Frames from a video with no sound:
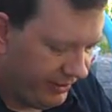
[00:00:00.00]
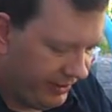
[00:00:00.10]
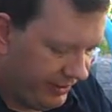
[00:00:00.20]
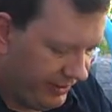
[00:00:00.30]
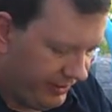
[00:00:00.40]

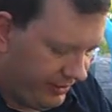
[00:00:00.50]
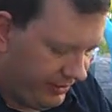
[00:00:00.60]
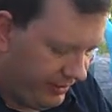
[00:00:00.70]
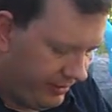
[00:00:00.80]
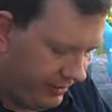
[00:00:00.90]

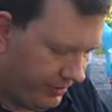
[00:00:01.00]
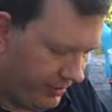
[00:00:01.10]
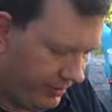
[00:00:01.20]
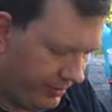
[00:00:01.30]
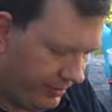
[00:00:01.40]

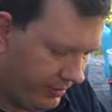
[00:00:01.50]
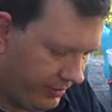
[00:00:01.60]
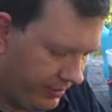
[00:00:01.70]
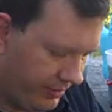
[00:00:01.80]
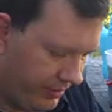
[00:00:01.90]

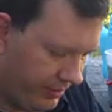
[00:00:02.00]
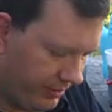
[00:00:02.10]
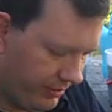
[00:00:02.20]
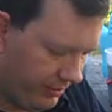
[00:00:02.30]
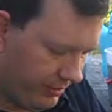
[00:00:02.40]

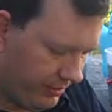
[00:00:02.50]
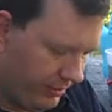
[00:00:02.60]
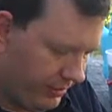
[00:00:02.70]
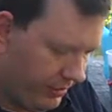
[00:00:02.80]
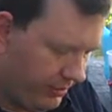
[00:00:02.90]

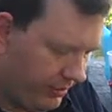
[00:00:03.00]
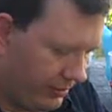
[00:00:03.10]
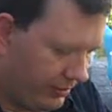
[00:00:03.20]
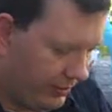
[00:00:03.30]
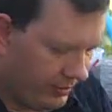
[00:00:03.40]

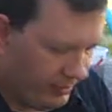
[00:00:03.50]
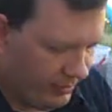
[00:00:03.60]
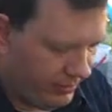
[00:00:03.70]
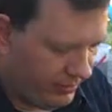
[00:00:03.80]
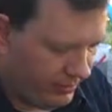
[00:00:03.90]

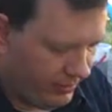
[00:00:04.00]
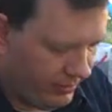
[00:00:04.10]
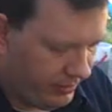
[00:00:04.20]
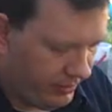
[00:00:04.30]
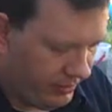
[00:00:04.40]

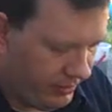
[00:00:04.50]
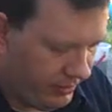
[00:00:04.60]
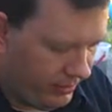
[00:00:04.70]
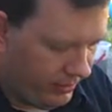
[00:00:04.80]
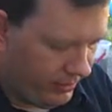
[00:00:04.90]

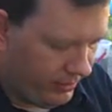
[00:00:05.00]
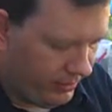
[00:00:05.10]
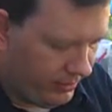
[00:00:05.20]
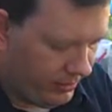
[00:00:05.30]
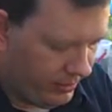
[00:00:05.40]

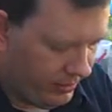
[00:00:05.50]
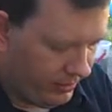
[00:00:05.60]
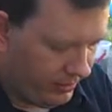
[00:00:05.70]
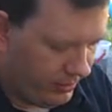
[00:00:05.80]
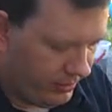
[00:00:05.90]

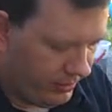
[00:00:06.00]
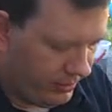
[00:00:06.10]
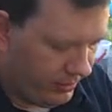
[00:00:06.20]
No one is speaking in this clip.